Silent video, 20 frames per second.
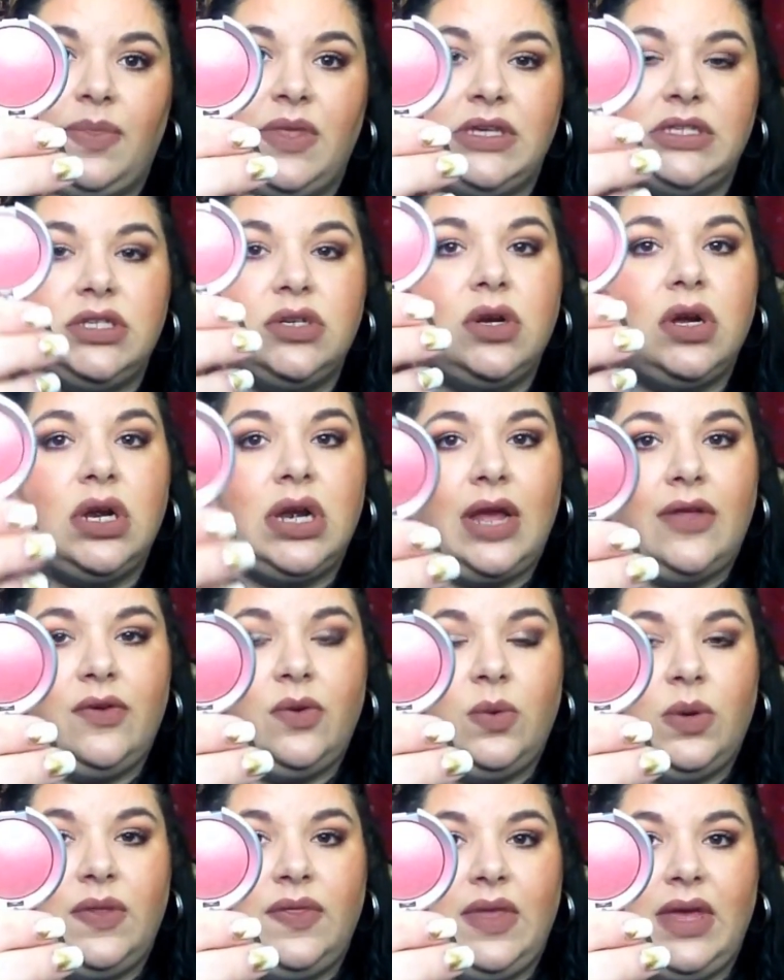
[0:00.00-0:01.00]
These are another
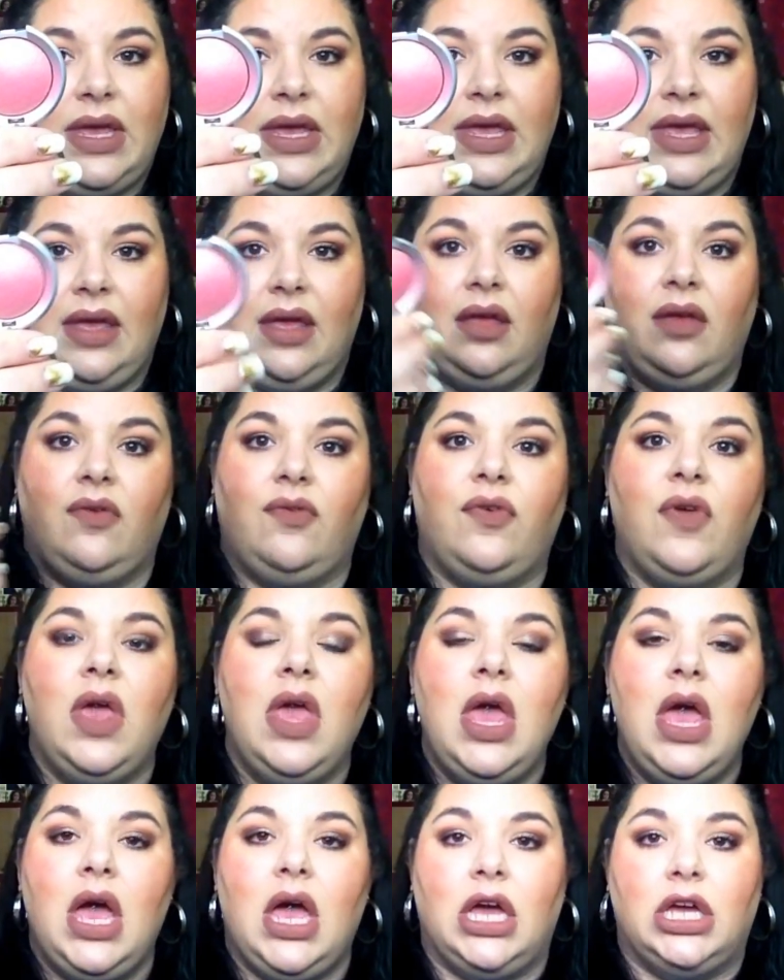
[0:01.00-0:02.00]
one that give
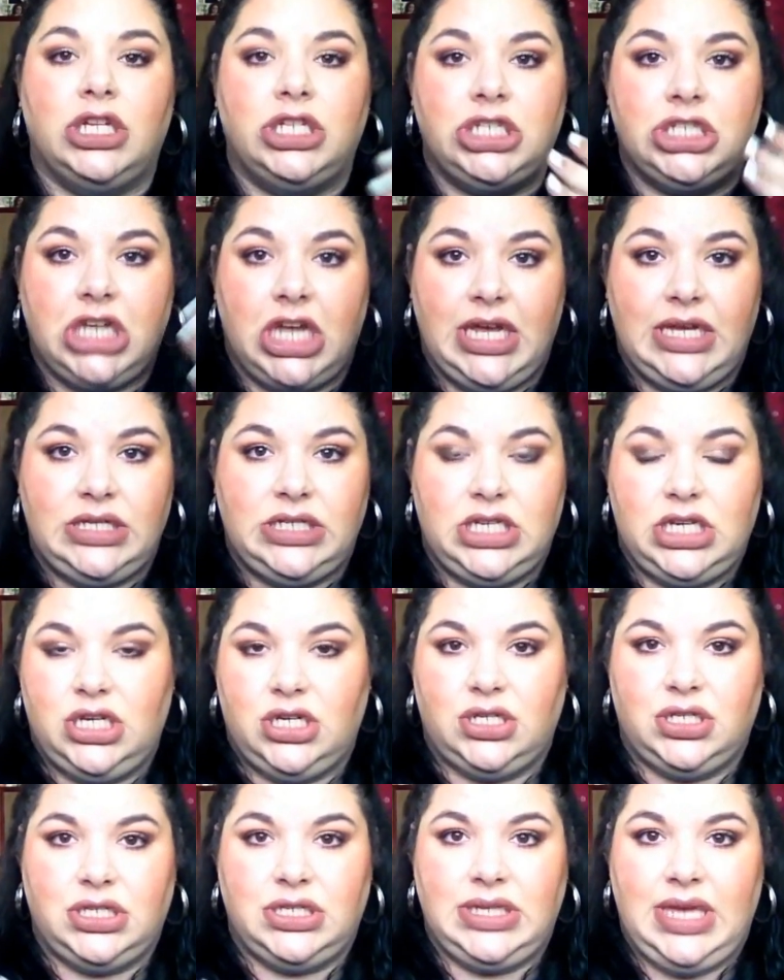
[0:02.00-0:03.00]
a sheen to
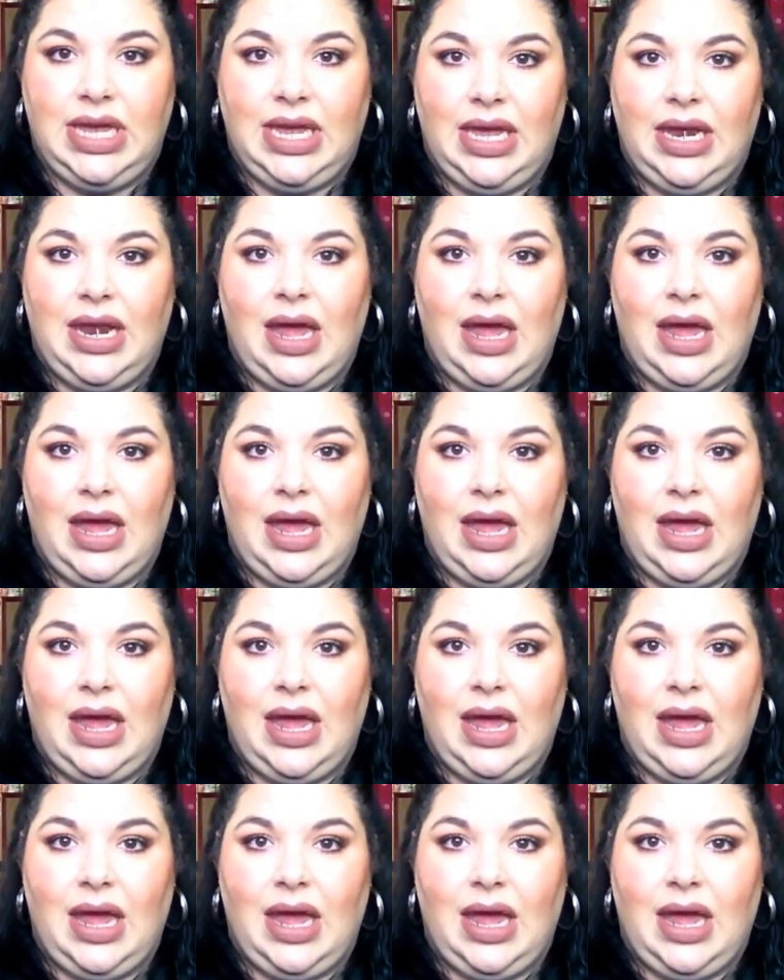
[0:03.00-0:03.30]
your skin.